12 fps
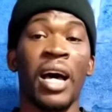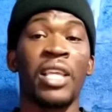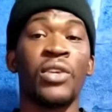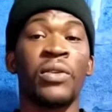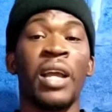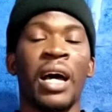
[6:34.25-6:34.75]

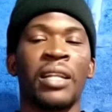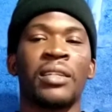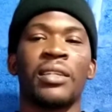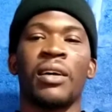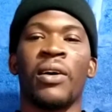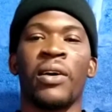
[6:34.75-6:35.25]
you that,
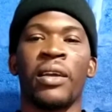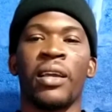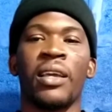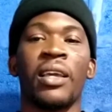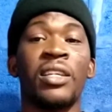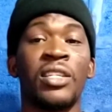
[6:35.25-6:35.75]
or
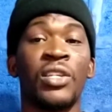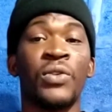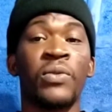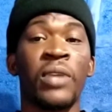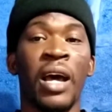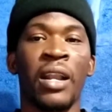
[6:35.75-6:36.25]
is
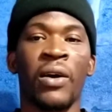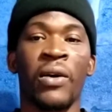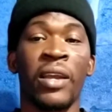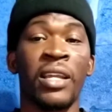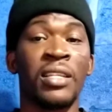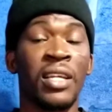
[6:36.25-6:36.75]
you that, or
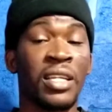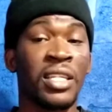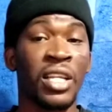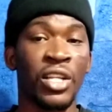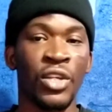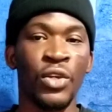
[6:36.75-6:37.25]
is
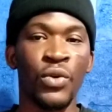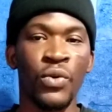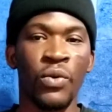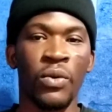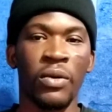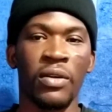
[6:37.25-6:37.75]
it
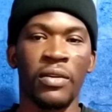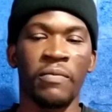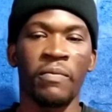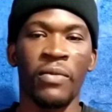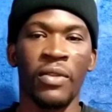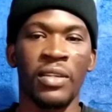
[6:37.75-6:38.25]
you?
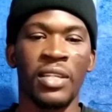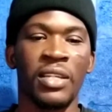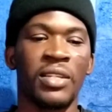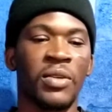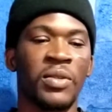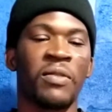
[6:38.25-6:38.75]
Say,
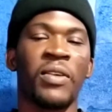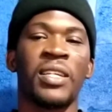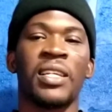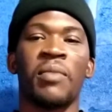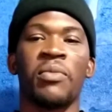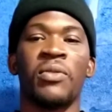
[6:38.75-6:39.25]
so for
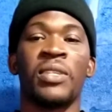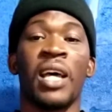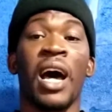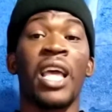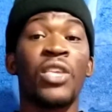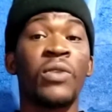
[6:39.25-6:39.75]
example, say
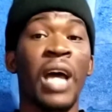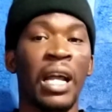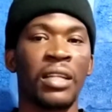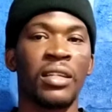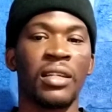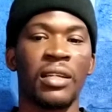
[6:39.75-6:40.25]
are you
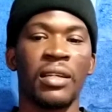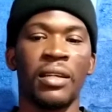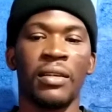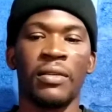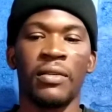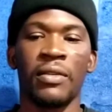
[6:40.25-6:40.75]
that?
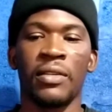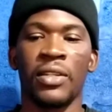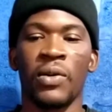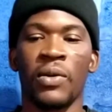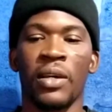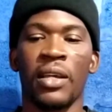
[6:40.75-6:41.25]

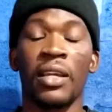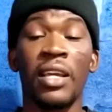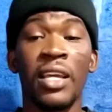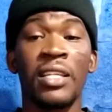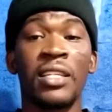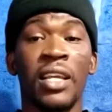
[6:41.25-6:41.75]
So
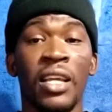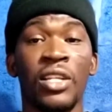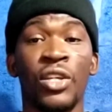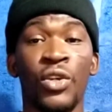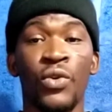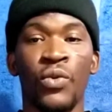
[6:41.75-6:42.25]
is
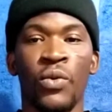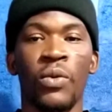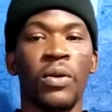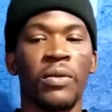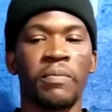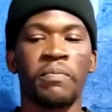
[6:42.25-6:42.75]
it you?
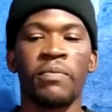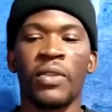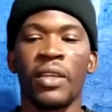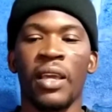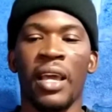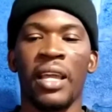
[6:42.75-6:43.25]

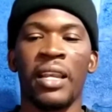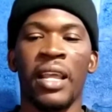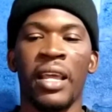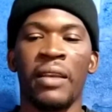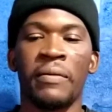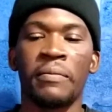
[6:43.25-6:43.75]
And
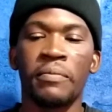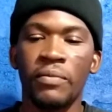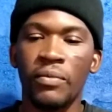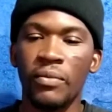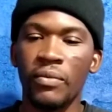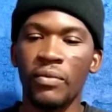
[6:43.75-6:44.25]
then
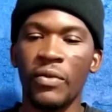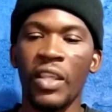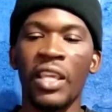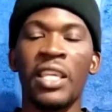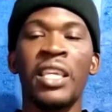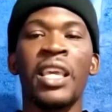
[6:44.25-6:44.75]

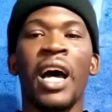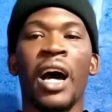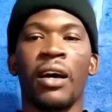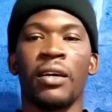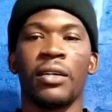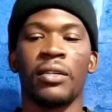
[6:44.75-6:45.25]
ya.
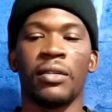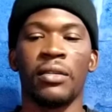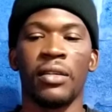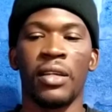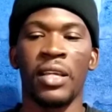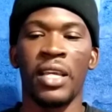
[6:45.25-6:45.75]

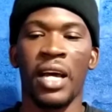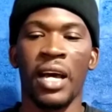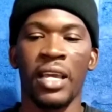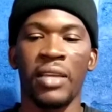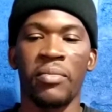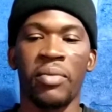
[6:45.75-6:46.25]
Ya
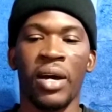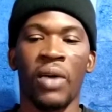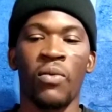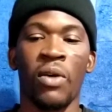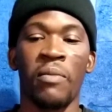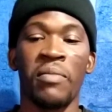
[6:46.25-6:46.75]
in
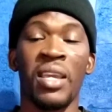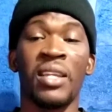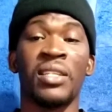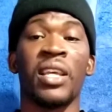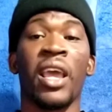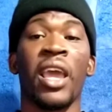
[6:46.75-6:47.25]
Patwa
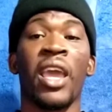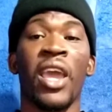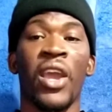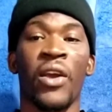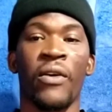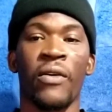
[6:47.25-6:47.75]
means
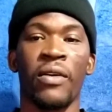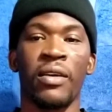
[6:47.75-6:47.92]
here.